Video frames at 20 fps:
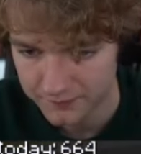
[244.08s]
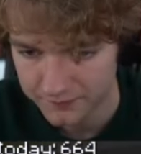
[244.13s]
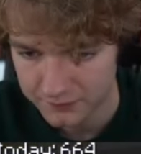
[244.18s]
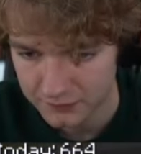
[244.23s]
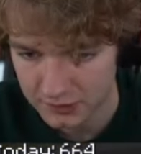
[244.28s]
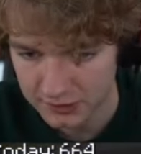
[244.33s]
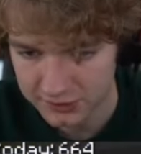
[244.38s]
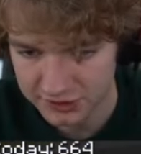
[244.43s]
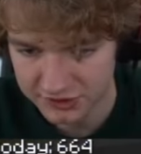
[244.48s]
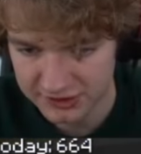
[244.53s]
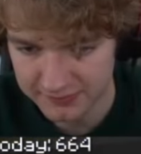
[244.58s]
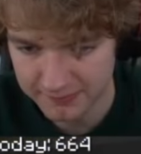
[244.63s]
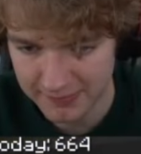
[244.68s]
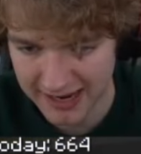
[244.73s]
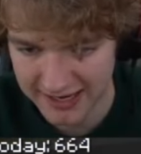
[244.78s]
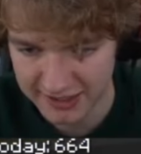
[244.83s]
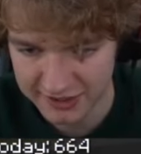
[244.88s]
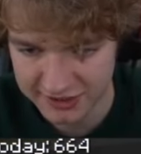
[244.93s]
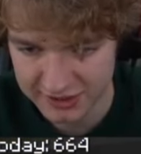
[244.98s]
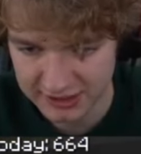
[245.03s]
Let's just
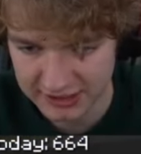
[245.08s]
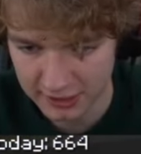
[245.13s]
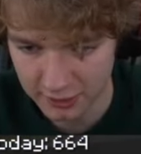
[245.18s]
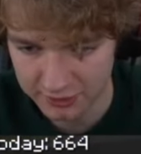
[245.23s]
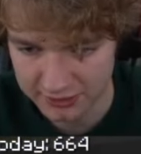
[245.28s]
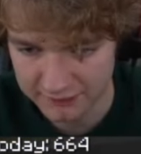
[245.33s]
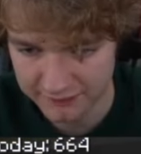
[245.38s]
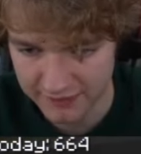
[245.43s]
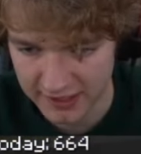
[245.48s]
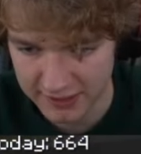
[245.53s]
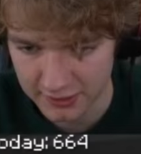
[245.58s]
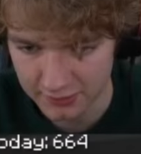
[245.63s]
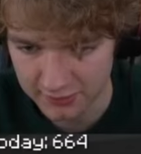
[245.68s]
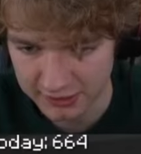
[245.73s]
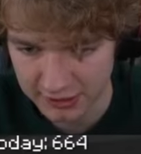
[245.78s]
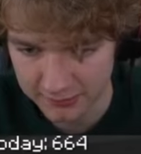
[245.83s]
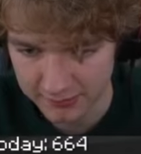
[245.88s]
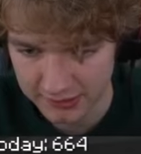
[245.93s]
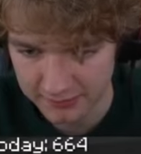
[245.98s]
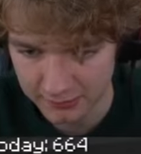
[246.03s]
manage the old inventory
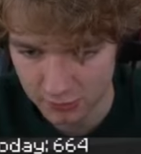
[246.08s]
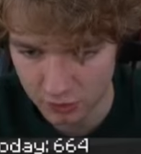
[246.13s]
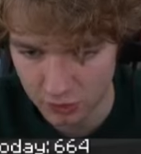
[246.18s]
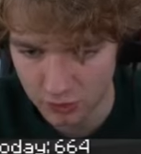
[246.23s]
a bit more.